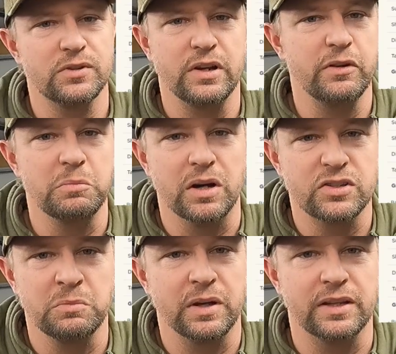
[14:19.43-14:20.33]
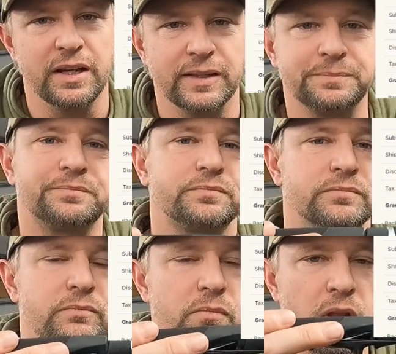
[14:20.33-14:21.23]
or $70, something like that,
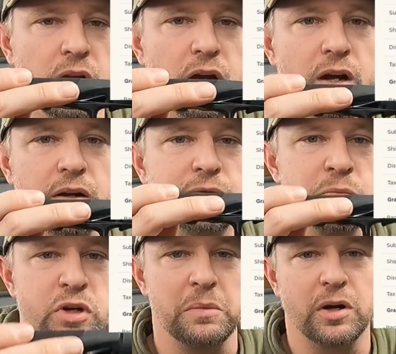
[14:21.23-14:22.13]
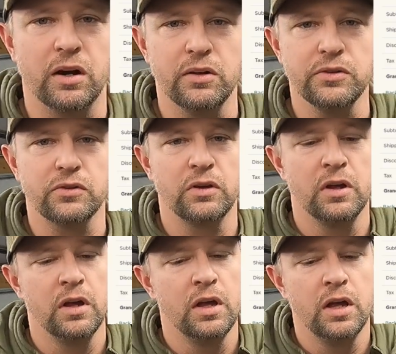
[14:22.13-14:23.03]
from Shop Carl's.
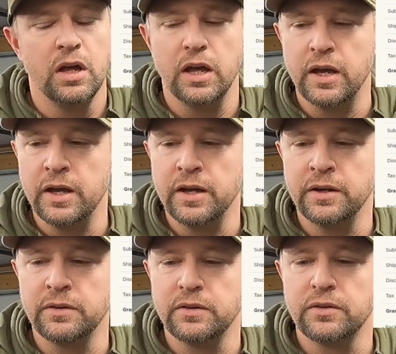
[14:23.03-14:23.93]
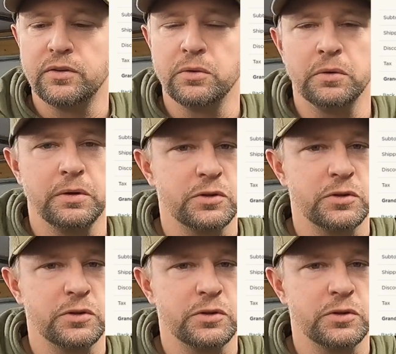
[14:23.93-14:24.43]
And the only